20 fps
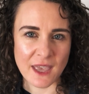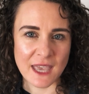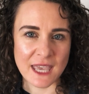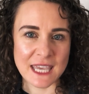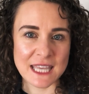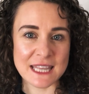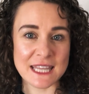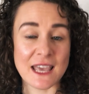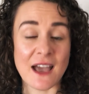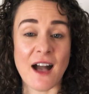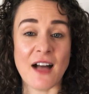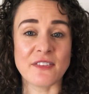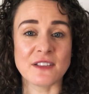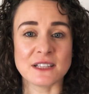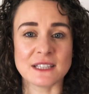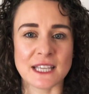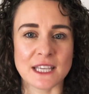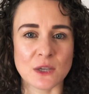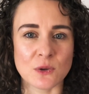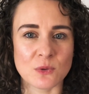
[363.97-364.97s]
In the other
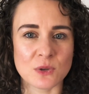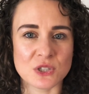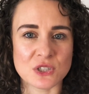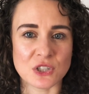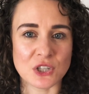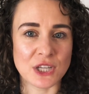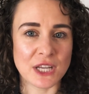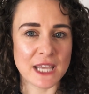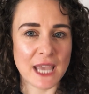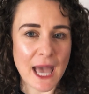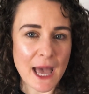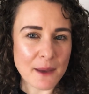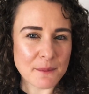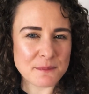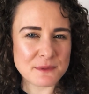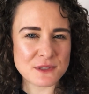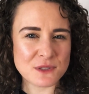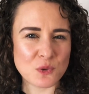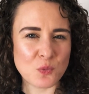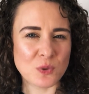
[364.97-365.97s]
language learning
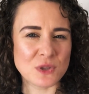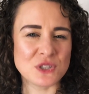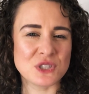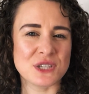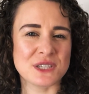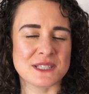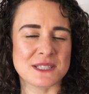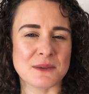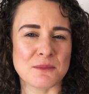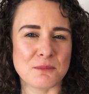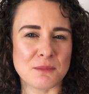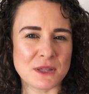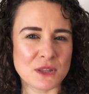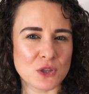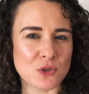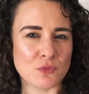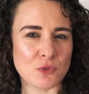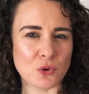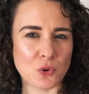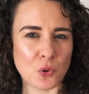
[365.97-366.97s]
apps, once you submit
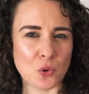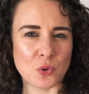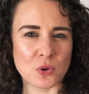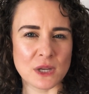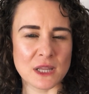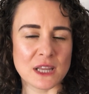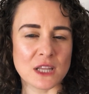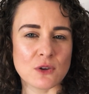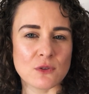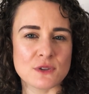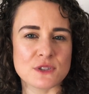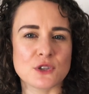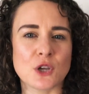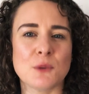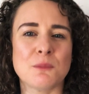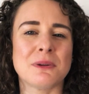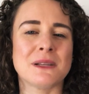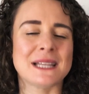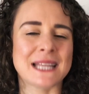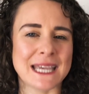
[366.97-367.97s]
the recording, there is no
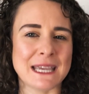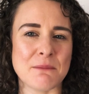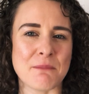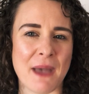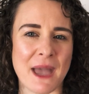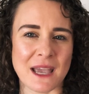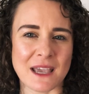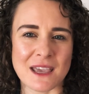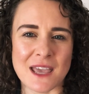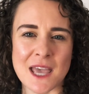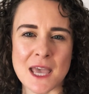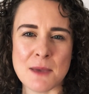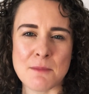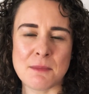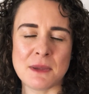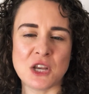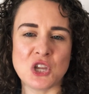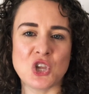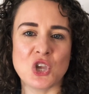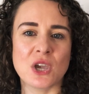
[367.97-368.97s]
playback,
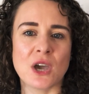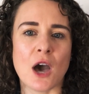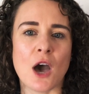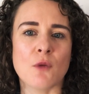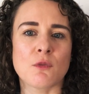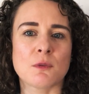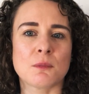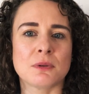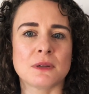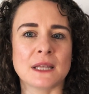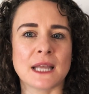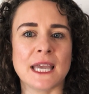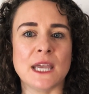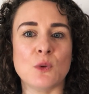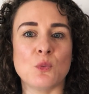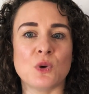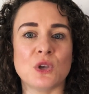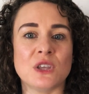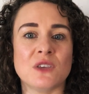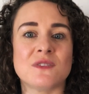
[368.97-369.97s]
meaning you can't replay
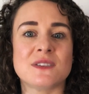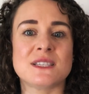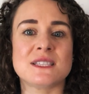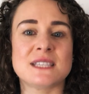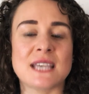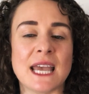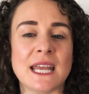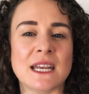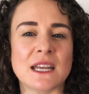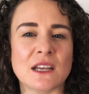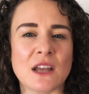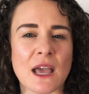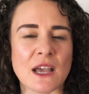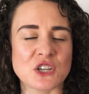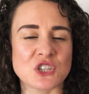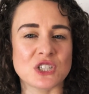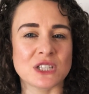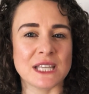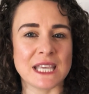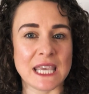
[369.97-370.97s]
what you've said and
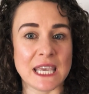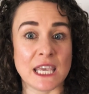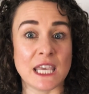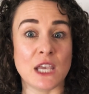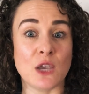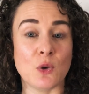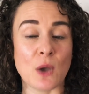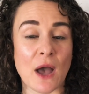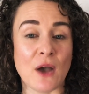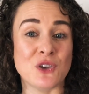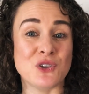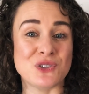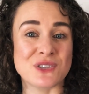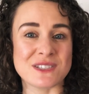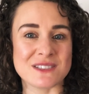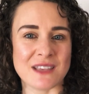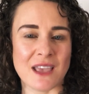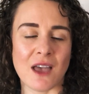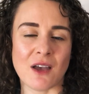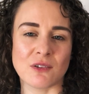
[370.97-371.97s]
actually hear how you
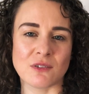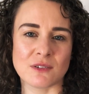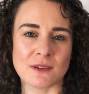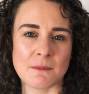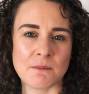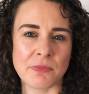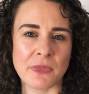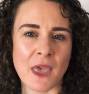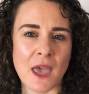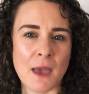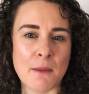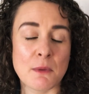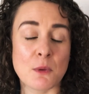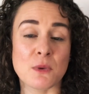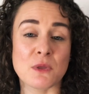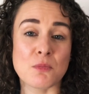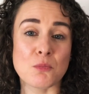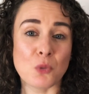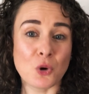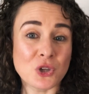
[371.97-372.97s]
sound. But
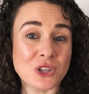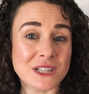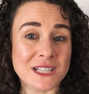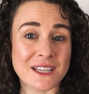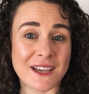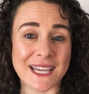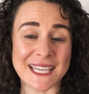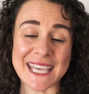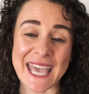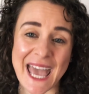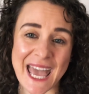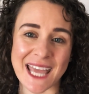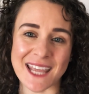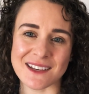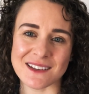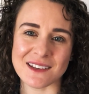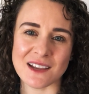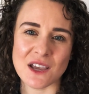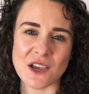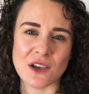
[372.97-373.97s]
with Mondly I
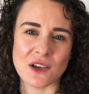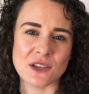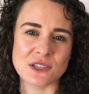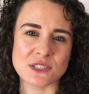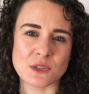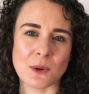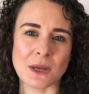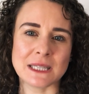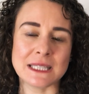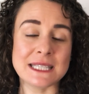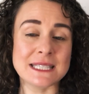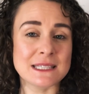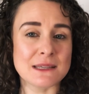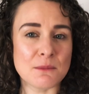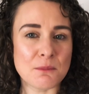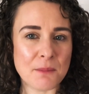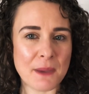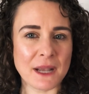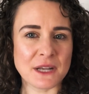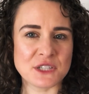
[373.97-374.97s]
can, so I
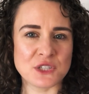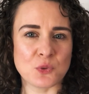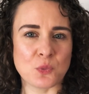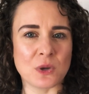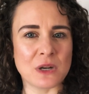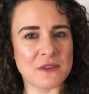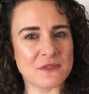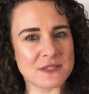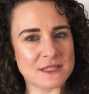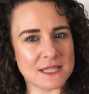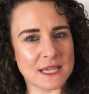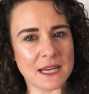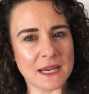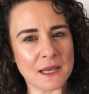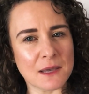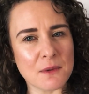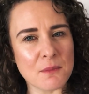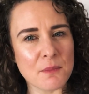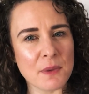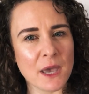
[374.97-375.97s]
listen back to what I've said and
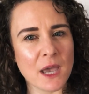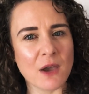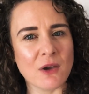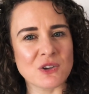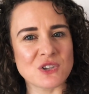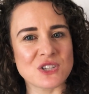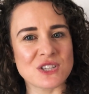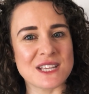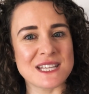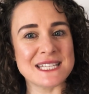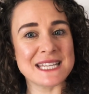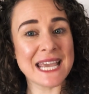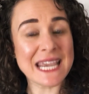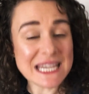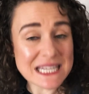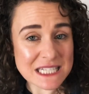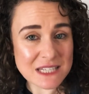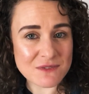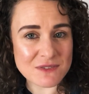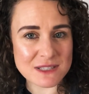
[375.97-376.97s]
compare it to the
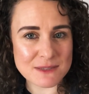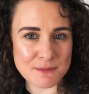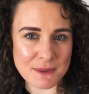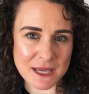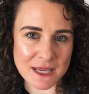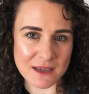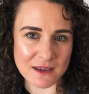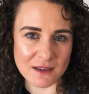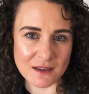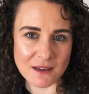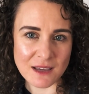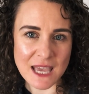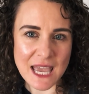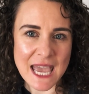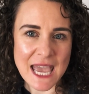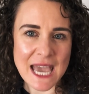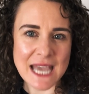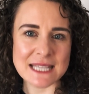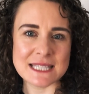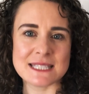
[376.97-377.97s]
native speaker
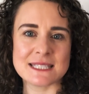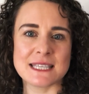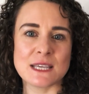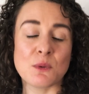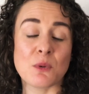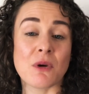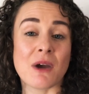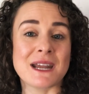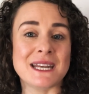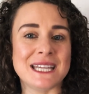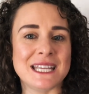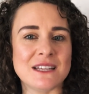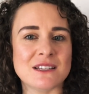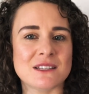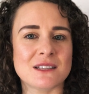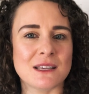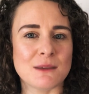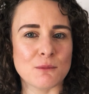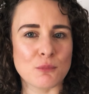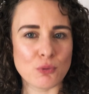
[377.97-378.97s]
and see where I need
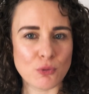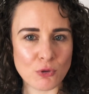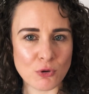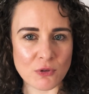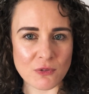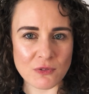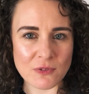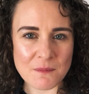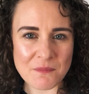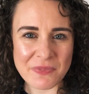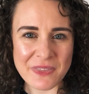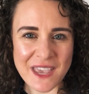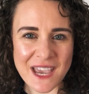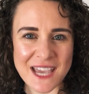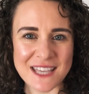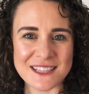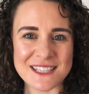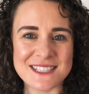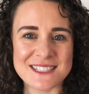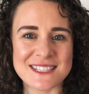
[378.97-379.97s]
to improve.
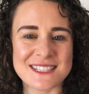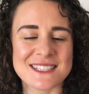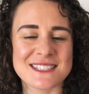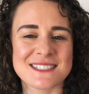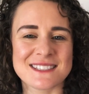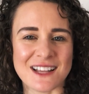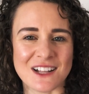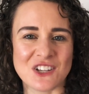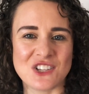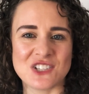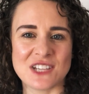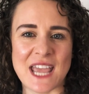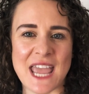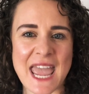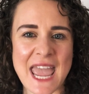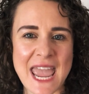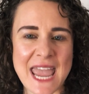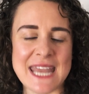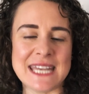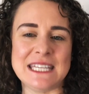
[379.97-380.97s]
And this is such a
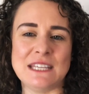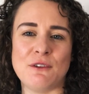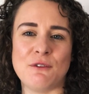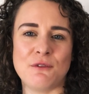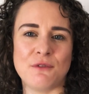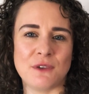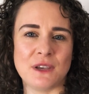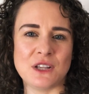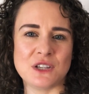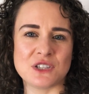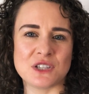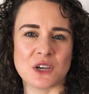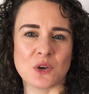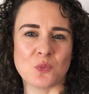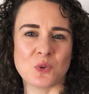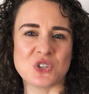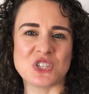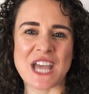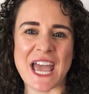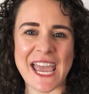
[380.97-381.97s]
handy feature
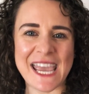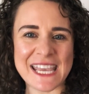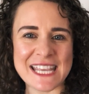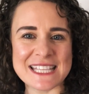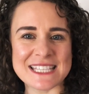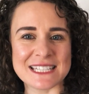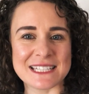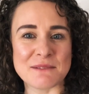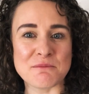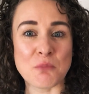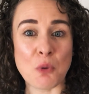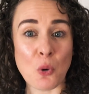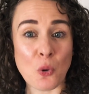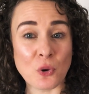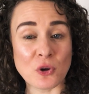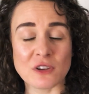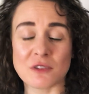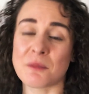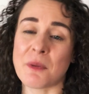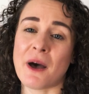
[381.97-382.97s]
which aids an
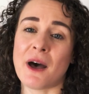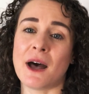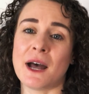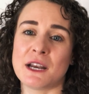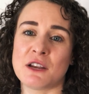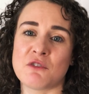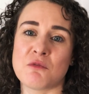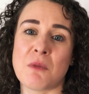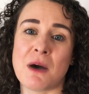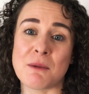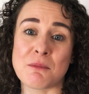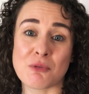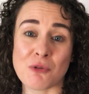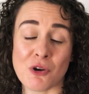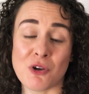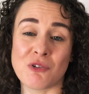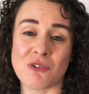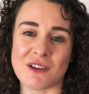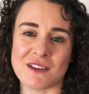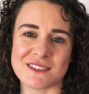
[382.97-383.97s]
important part of my
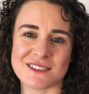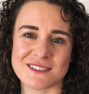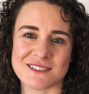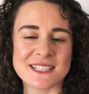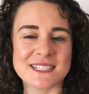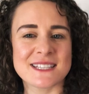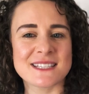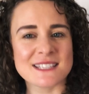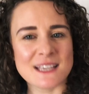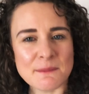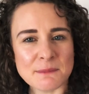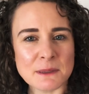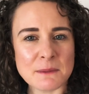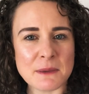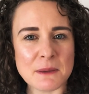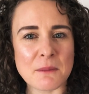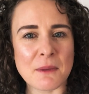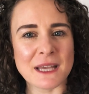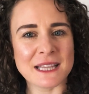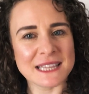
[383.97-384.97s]
progress. To
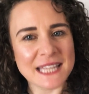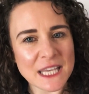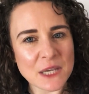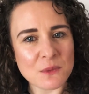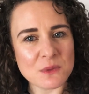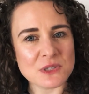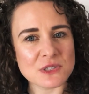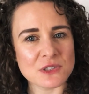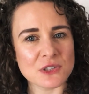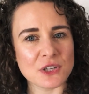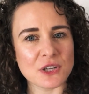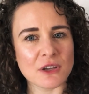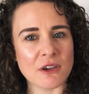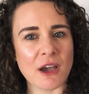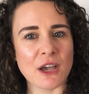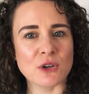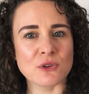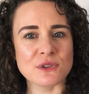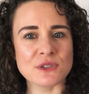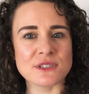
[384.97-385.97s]
supplement my language learning,
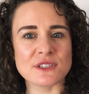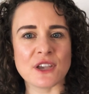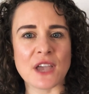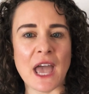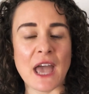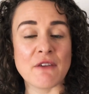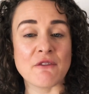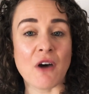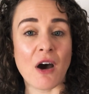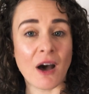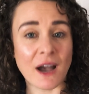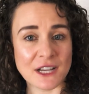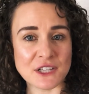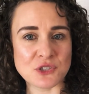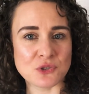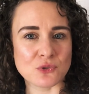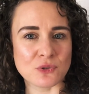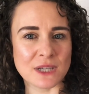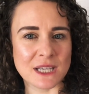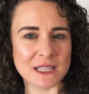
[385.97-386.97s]
I also have
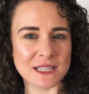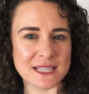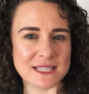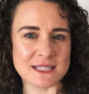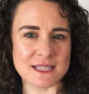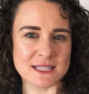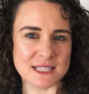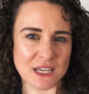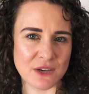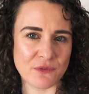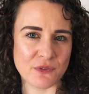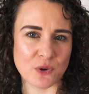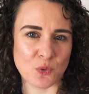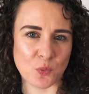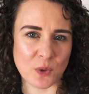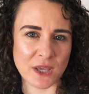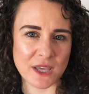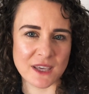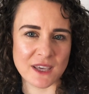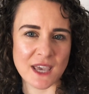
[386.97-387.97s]
italki lessons every
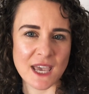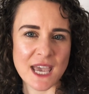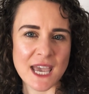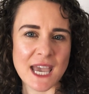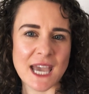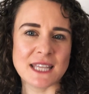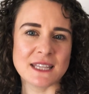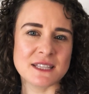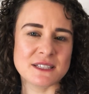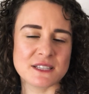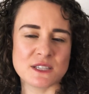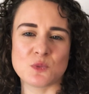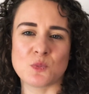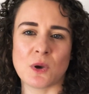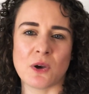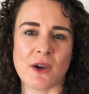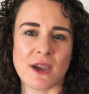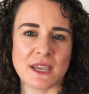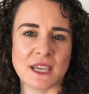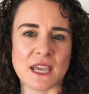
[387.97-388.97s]
week, and this is
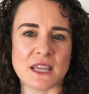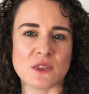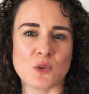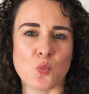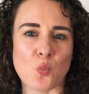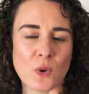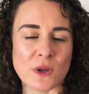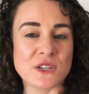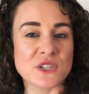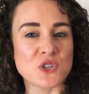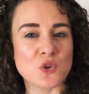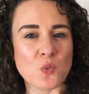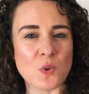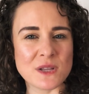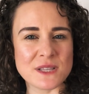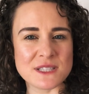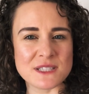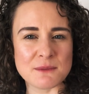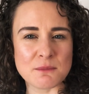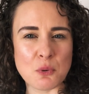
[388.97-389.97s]
where I get the
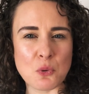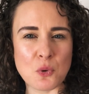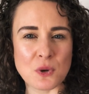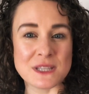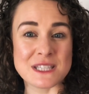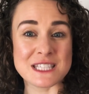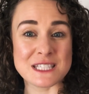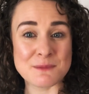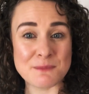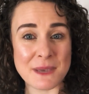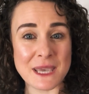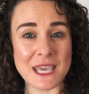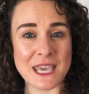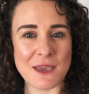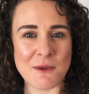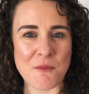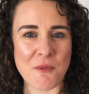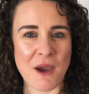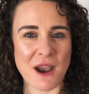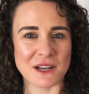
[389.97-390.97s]
one-to-one support and
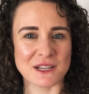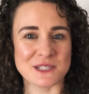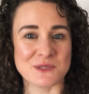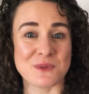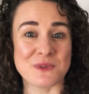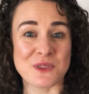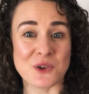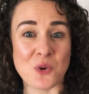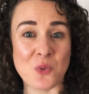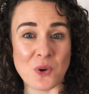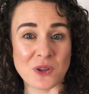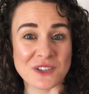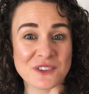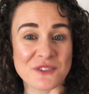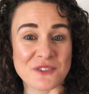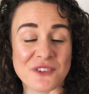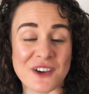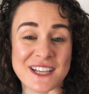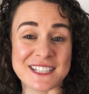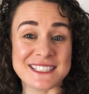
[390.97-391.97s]
speaking practice with a
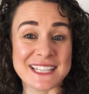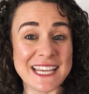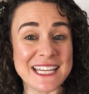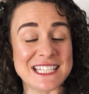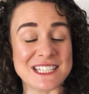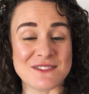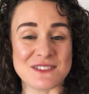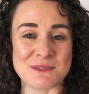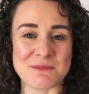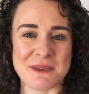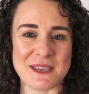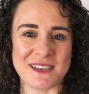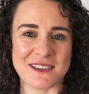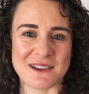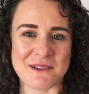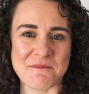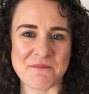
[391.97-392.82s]
qualified native speaker.